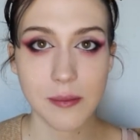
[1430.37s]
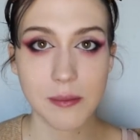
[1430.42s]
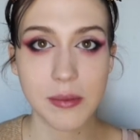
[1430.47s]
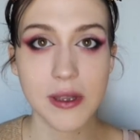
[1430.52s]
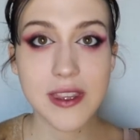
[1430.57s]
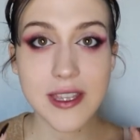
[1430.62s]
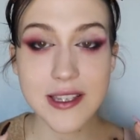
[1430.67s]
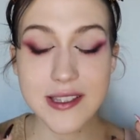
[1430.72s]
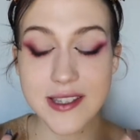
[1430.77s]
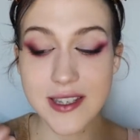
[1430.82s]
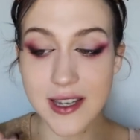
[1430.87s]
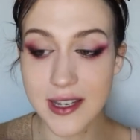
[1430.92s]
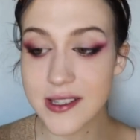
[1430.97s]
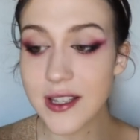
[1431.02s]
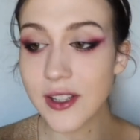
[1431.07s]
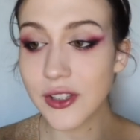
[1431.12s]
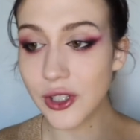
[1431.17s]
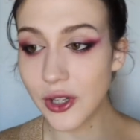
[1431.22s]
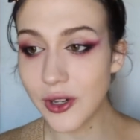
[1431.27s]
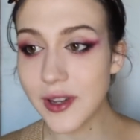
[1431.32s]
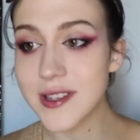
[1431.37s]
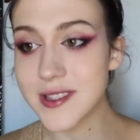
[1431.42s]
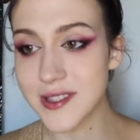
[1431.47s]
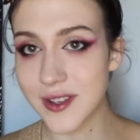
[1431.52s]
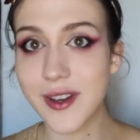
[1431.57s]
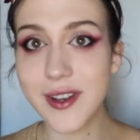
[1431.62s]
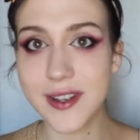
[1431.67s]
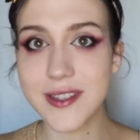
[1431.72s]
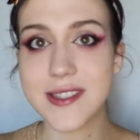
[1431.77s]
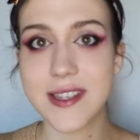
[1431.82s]
But this doesn't look as
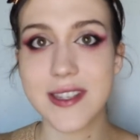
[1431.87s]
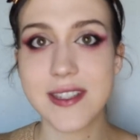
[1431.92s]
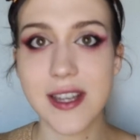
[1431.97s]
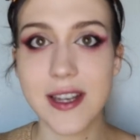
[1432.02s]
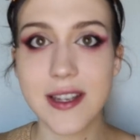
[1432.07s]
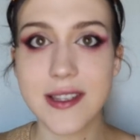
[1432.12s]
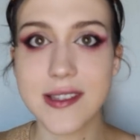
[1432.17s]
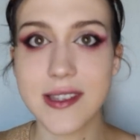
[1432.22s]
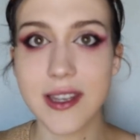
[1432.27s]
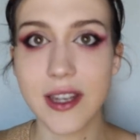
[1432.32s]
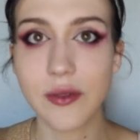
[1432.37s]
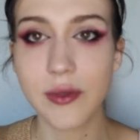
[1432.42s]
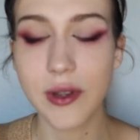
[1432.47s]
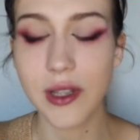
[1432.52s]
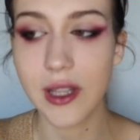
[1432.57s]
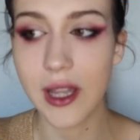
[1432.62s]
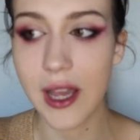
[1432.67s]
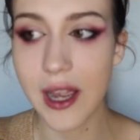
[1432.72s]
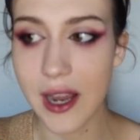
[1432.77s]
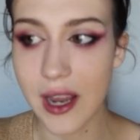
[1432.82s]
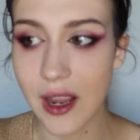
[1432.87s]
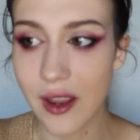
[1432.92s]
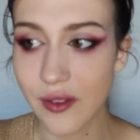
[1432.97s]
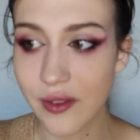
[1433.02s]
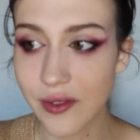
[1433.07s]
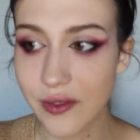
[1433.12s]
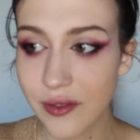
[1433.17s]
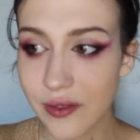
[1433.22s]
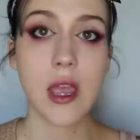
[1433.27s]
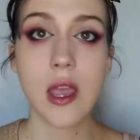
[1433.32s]
good as it does in real
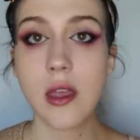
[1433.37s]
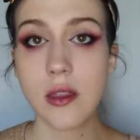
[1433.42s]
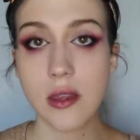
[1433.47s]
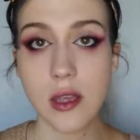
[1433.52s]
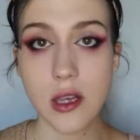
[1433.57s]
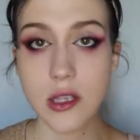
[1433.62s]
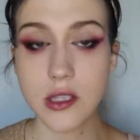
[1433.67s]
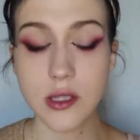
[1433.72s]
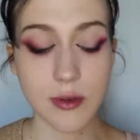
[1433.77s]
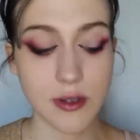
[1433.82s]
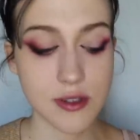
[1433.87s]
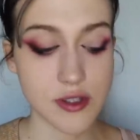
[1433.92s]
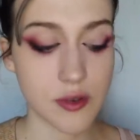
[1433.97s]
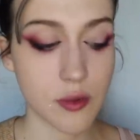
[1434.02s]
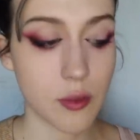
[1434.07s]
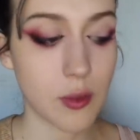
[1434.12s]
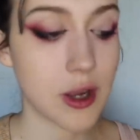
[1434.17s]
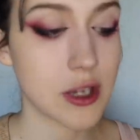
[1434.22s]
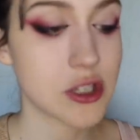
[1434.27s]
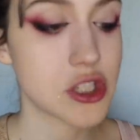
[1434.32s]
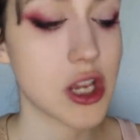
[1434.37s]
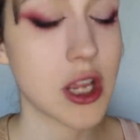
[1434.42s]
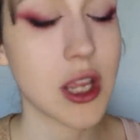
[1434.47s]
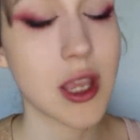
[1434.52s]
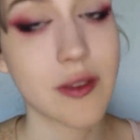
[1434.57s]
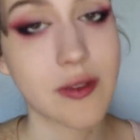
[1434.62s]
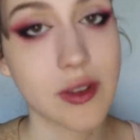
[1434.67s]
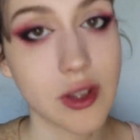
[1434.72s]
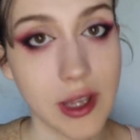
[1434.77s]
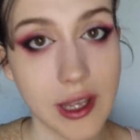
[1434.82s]
life. Thank you so much for
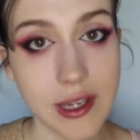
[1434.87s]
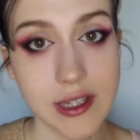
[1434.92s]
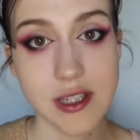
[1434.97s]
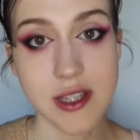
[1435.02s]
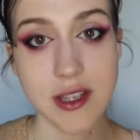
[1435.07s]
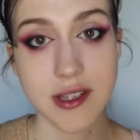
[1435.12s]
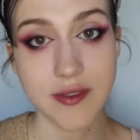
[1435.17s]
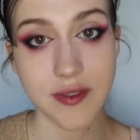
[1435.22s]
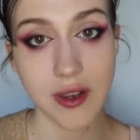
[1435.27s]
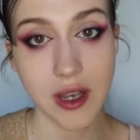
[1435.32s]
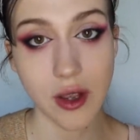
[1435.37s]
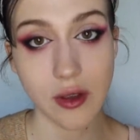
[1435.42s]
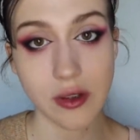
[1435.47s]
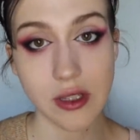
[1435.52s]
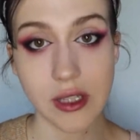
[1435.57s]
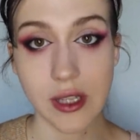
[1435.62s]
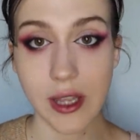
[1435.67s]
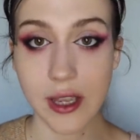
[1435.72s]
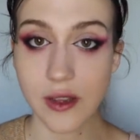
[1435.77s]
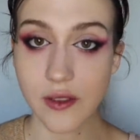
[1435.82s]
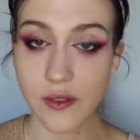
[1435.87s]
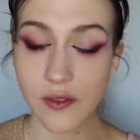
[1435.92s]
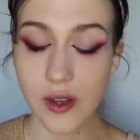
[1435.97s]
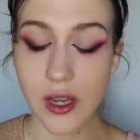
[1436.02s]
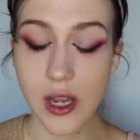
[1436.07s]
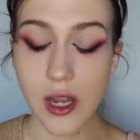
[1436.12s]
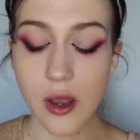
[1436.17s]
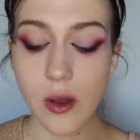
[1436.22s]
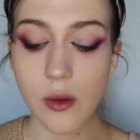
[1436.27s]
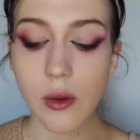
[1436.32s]
watching. If you liked this video, then like the
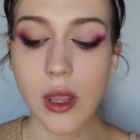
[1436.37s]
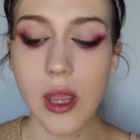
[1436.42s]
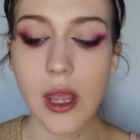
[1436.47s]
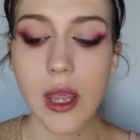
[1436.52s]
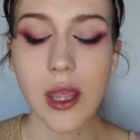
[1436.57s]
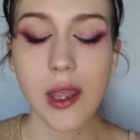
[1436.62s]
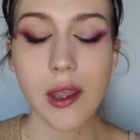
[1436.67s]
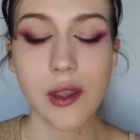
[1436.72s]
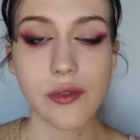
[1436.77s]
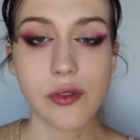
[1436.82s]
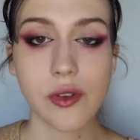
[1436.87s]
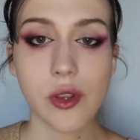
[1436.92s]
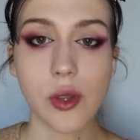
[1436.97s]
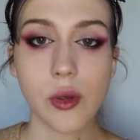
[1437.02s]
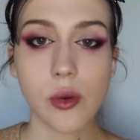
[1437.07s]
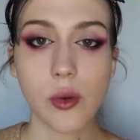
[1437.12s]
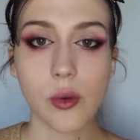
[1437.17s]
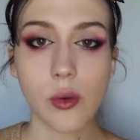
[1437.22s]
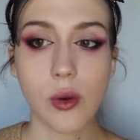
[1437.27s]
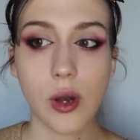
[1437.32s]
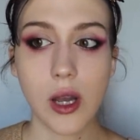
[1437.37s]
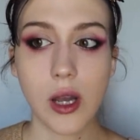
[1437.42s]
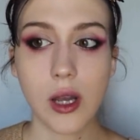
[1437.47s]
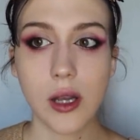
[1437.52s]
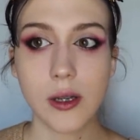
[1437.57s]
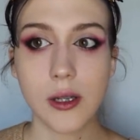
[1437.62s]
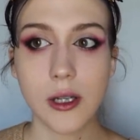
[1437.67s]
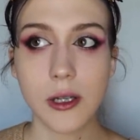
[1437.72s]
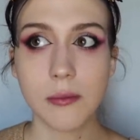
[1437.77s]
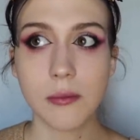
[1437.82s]
video. If you
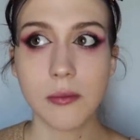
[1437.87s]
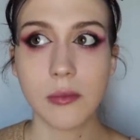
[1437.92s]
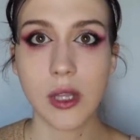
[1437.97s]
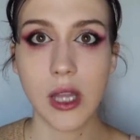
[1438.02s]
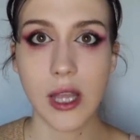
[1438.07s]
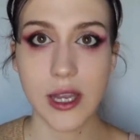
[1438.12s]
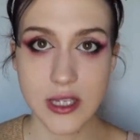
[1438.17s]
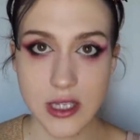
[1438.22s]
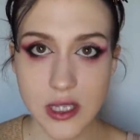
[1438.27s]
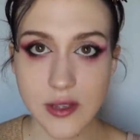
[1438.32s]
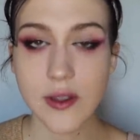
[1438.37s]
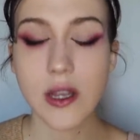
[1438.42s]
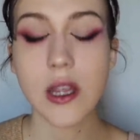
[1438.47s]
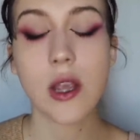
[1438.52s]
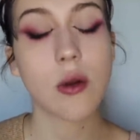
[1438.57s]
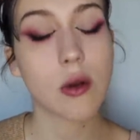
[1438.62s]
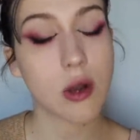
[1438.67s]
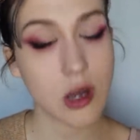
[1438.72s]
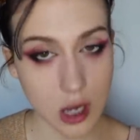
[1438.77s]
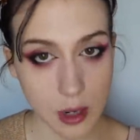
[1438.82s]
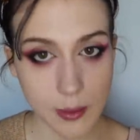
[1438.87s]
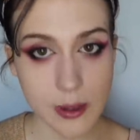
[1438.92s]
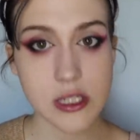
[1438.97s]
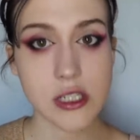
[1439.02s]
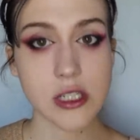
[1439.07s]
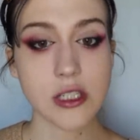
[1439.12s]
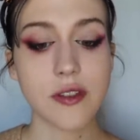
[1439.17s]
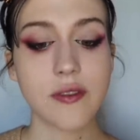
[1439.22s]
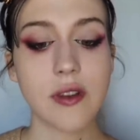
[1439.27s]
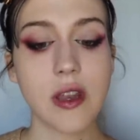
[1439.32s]
um, liked the video,
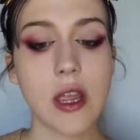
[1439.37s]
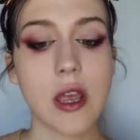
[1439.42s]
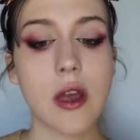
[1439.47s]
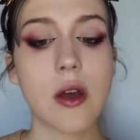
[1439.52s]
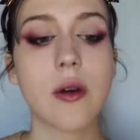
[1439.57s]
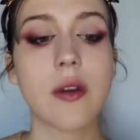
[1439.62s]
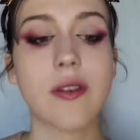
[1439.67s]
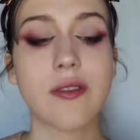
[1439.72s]
comment on the video.